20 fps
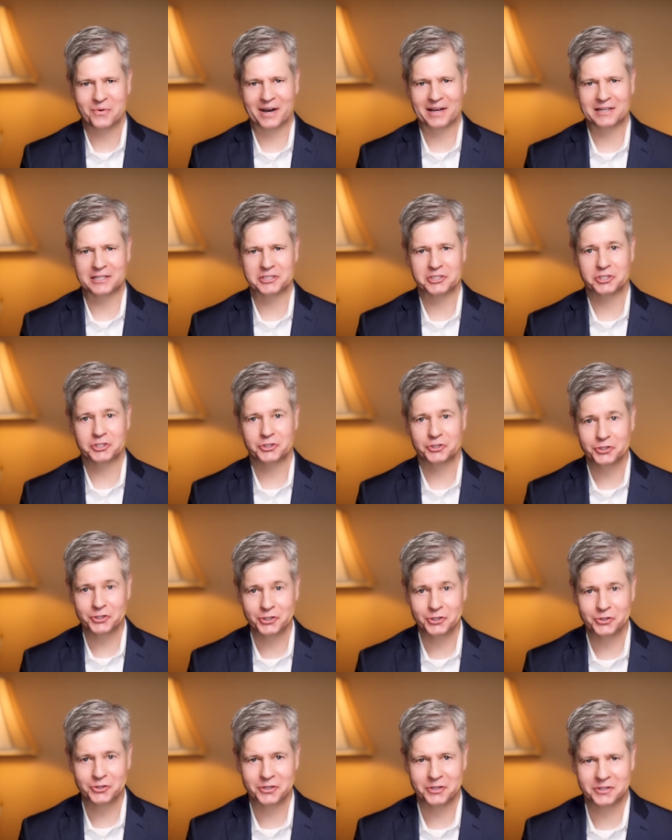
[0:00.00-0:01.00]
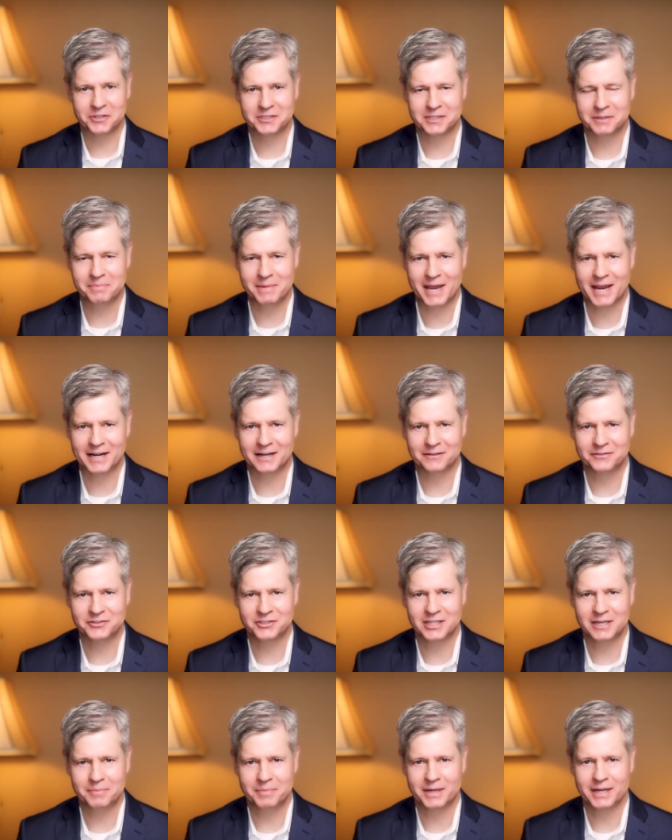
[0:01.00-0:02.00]
While it's true that the demand of
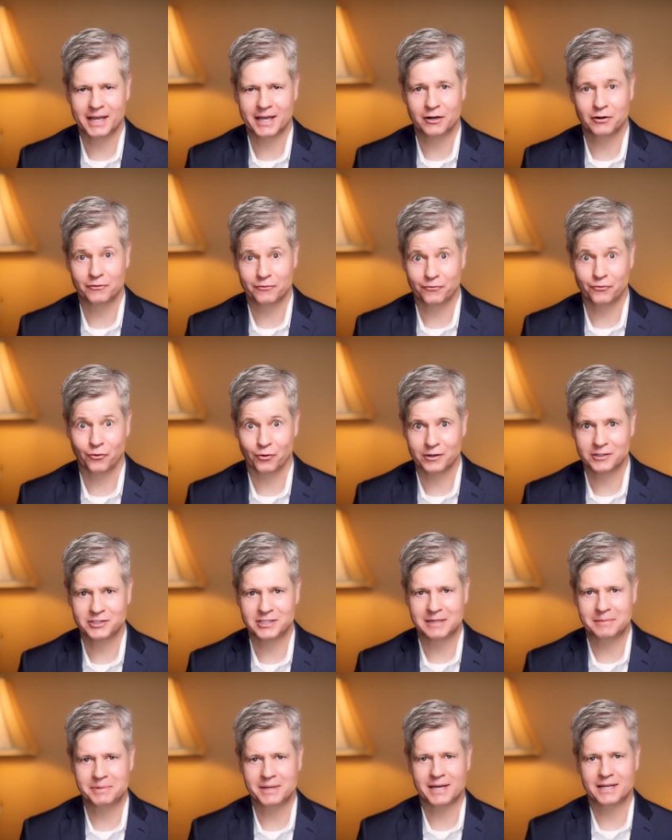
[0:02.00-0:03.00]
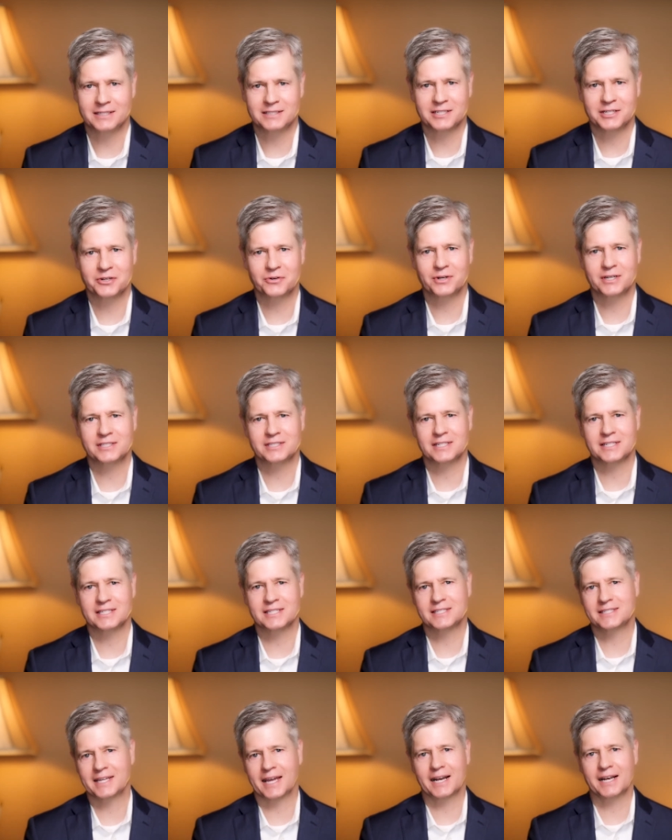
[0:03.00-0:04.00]
CBN or for CBN is increasing
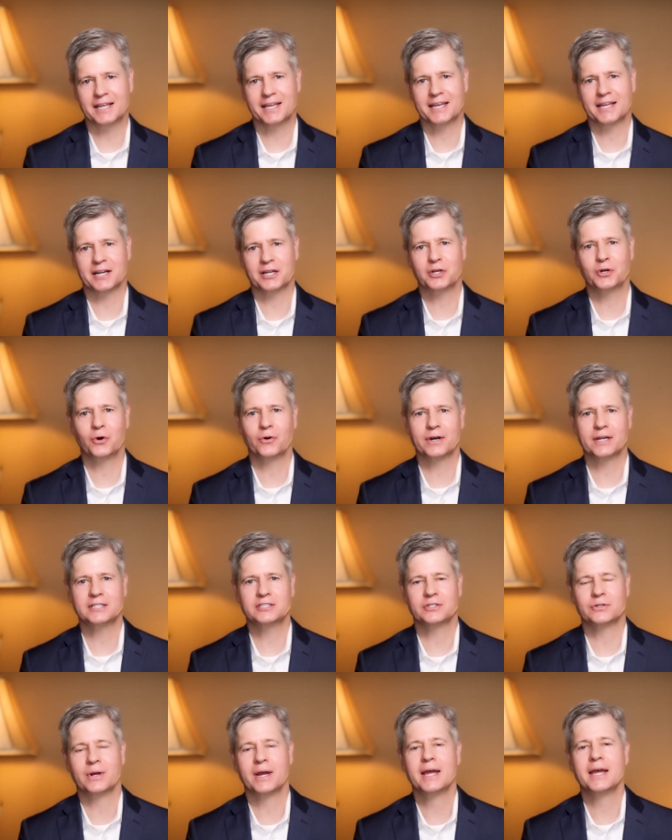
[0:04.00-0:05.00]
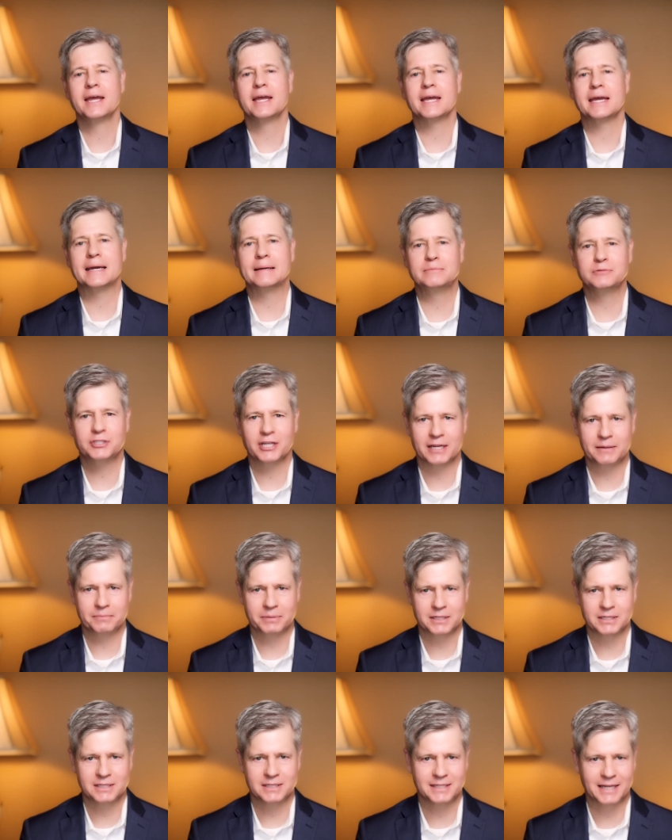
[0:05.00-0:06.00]
steadily, and according to
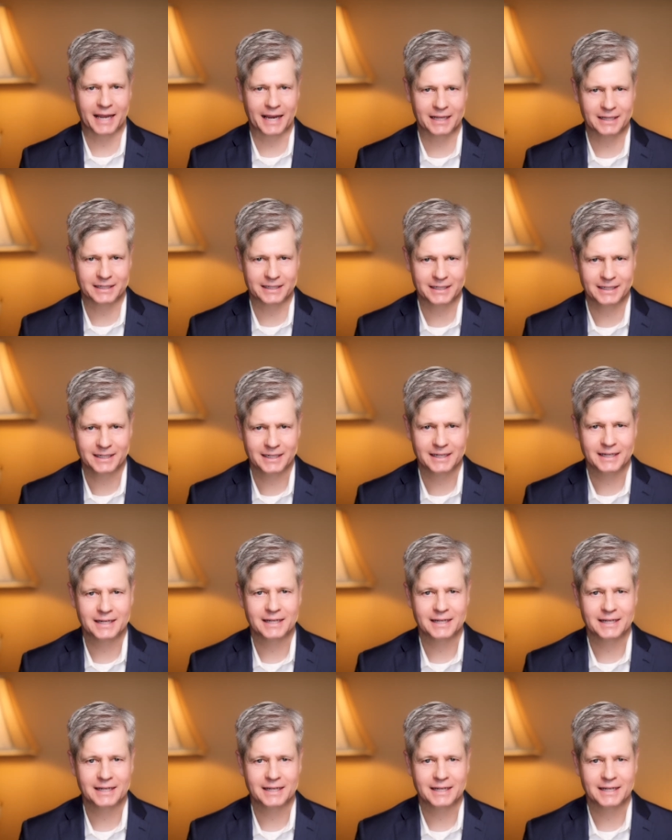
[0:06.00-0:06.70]
MJBiz Daily,